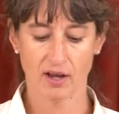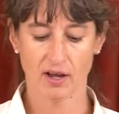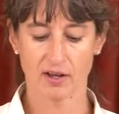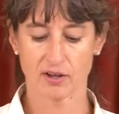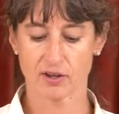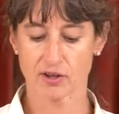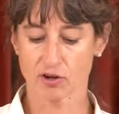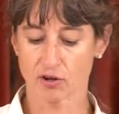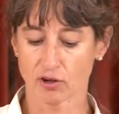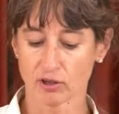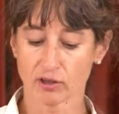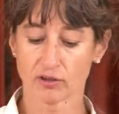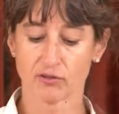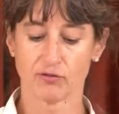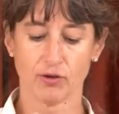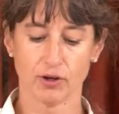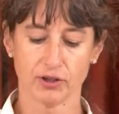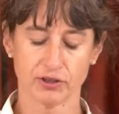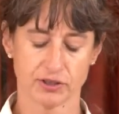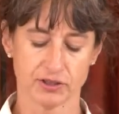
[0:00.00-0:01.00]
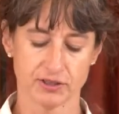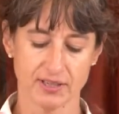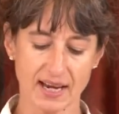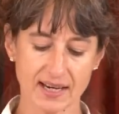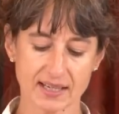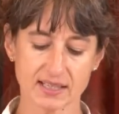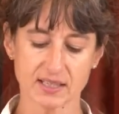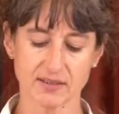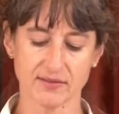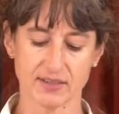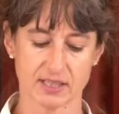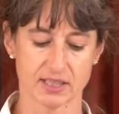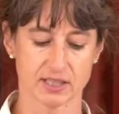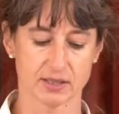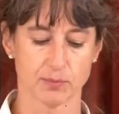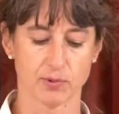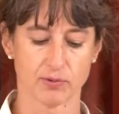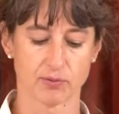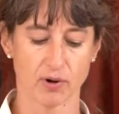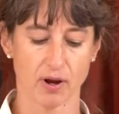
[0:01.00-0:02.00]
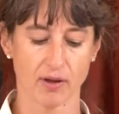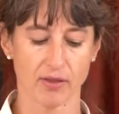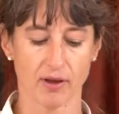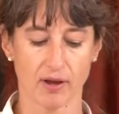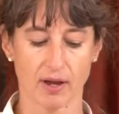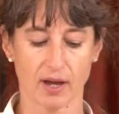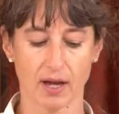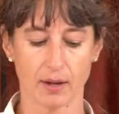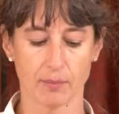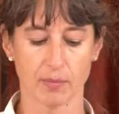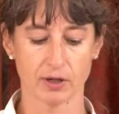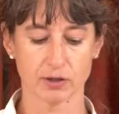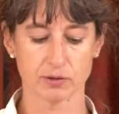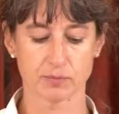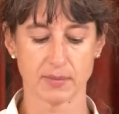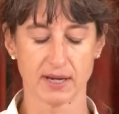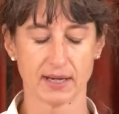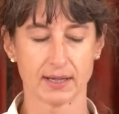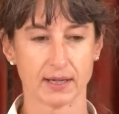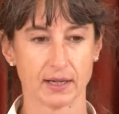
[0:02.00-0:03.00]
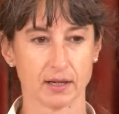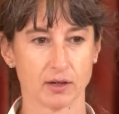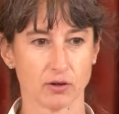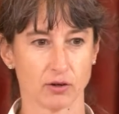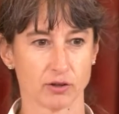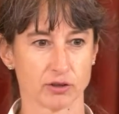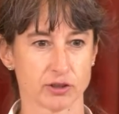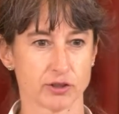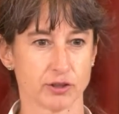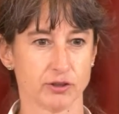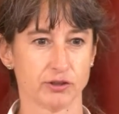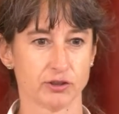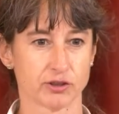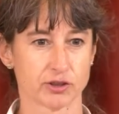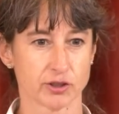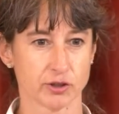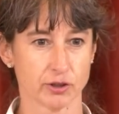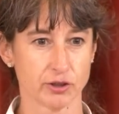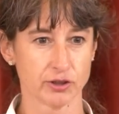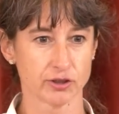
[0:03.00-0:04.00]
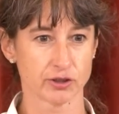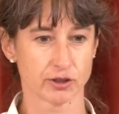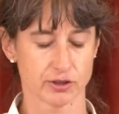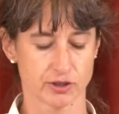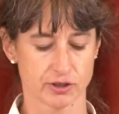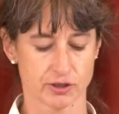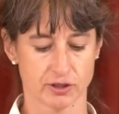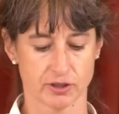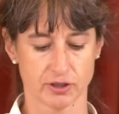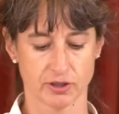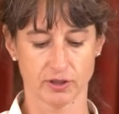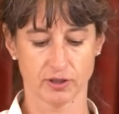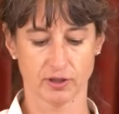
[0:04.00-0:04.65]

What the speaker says: scholar versus activists, but rather about making conscious choices